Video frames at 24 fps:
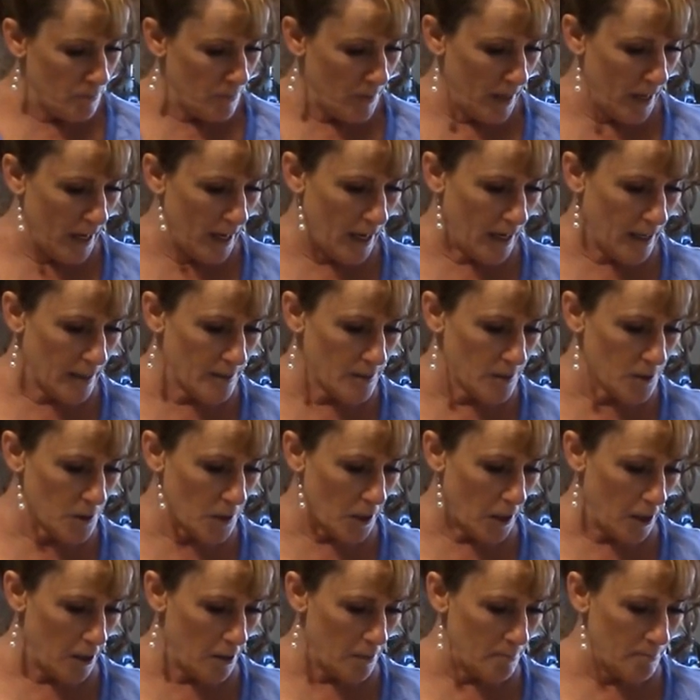And
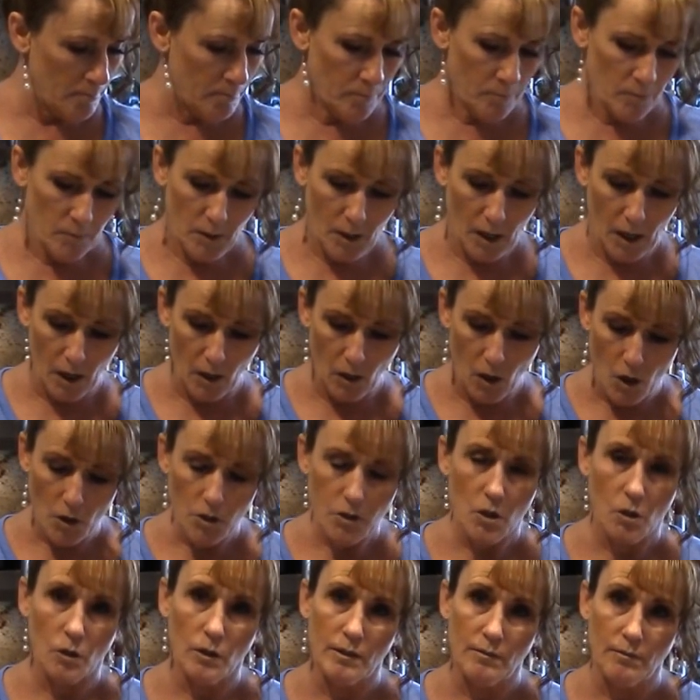I'll
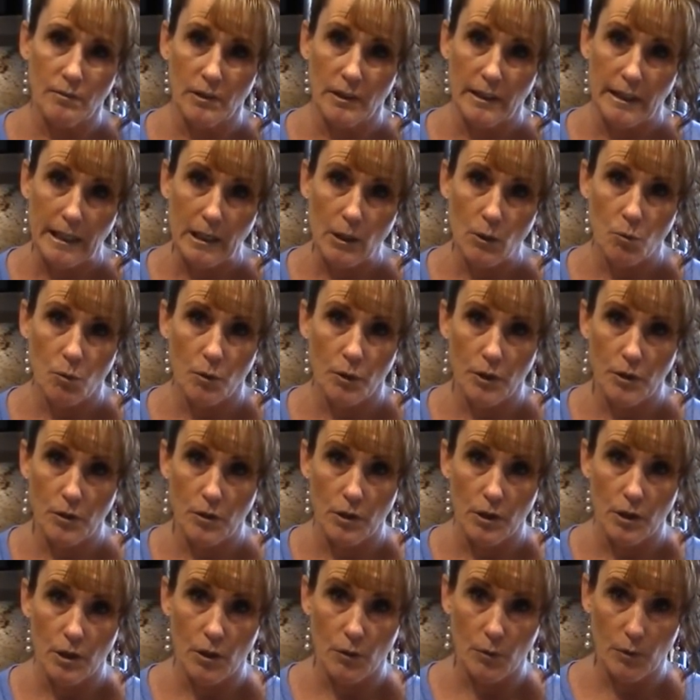also leave a link where you
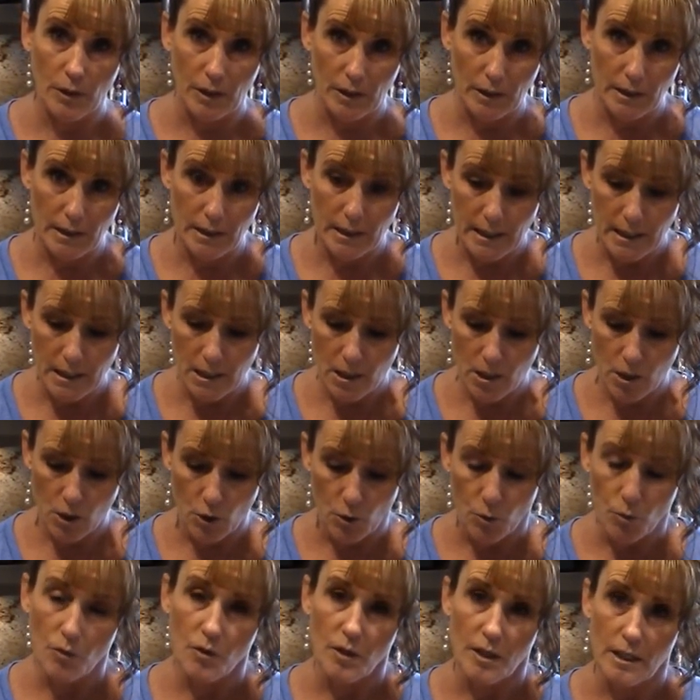can go get these
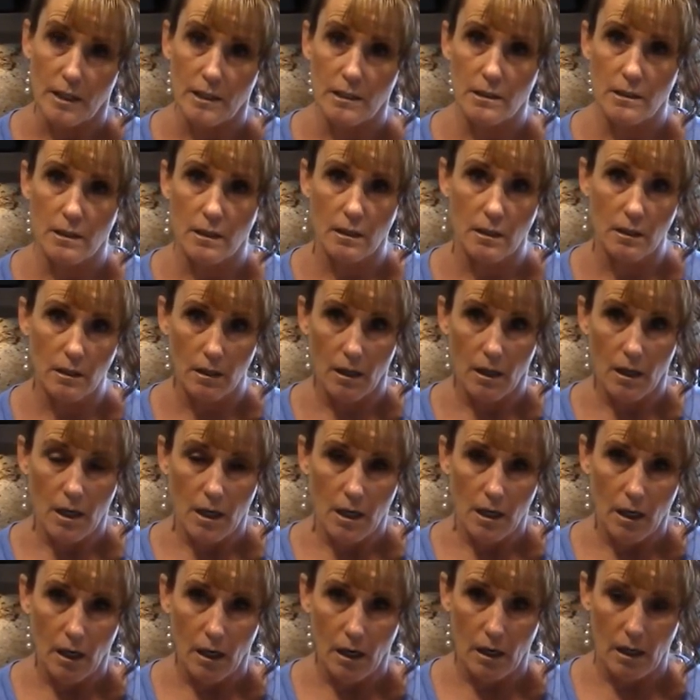two things in
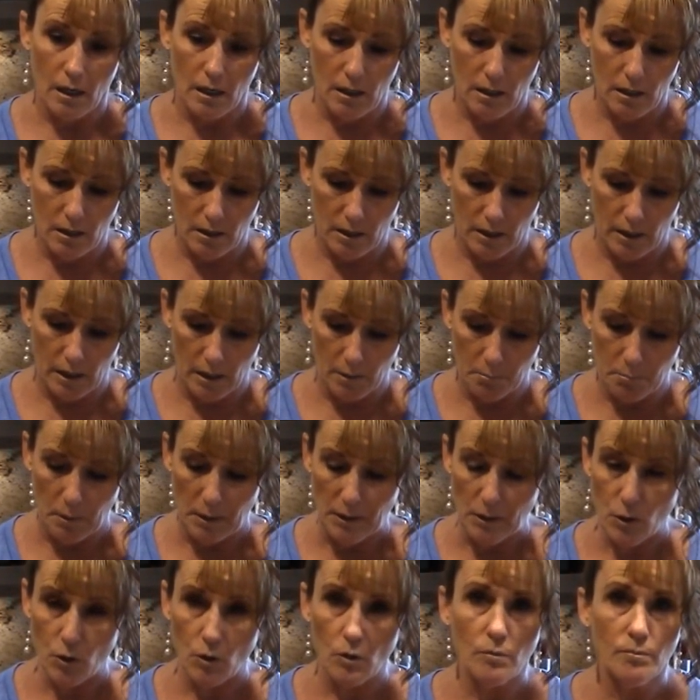a
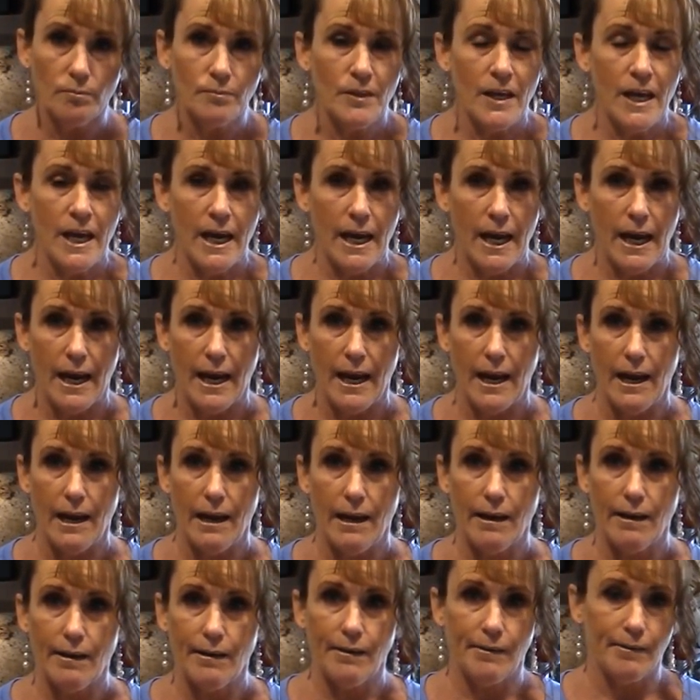bundle,
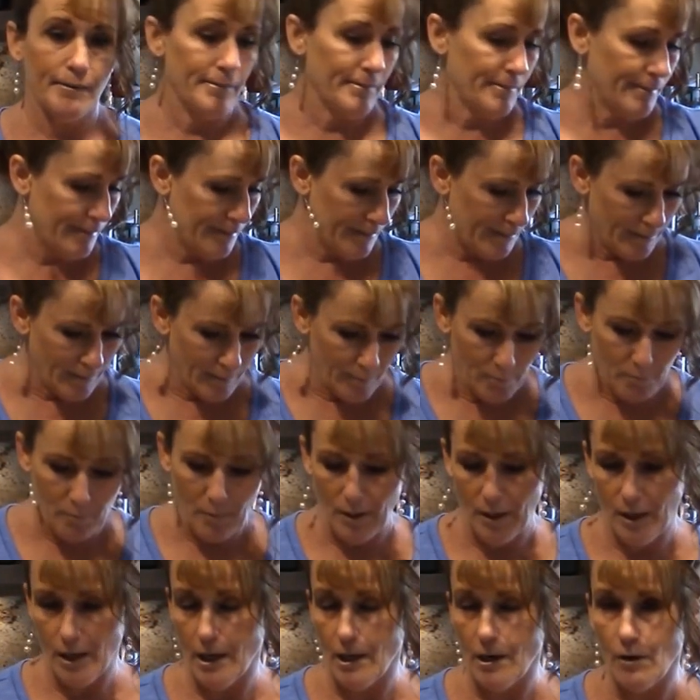and
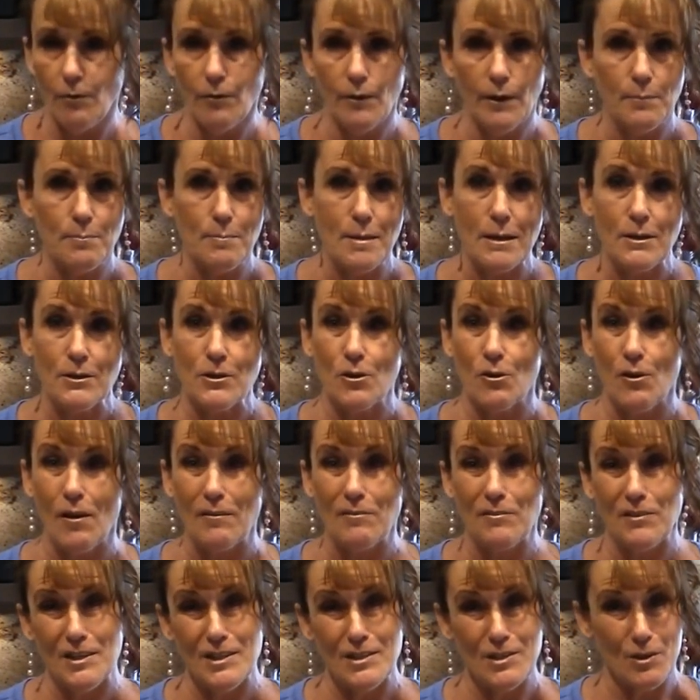you know, make your
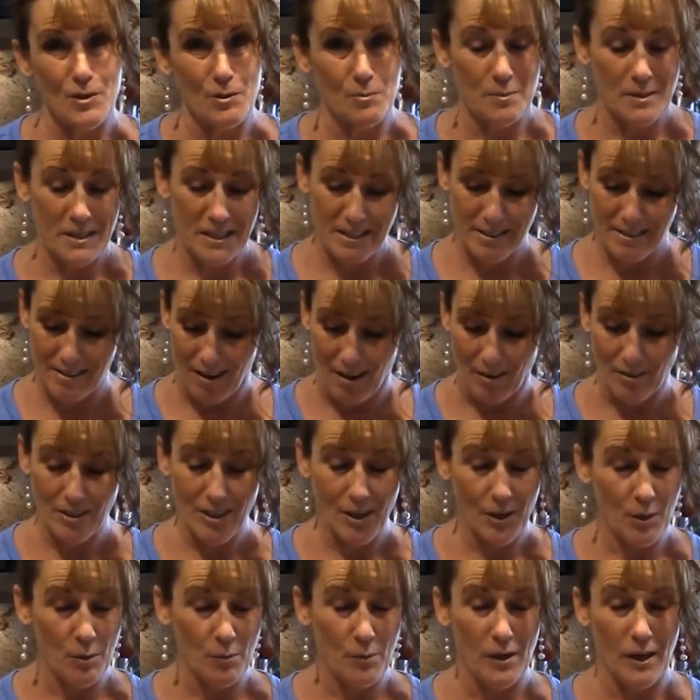life easier, because I'll
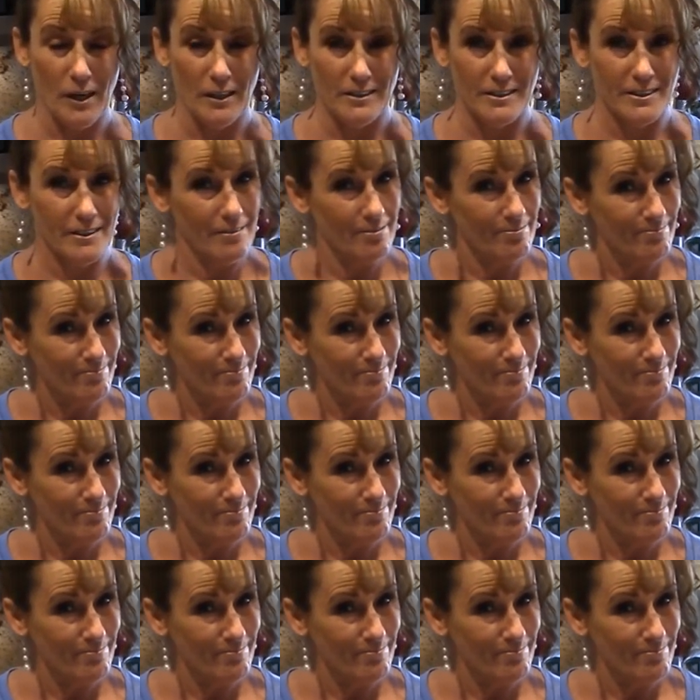tell you what,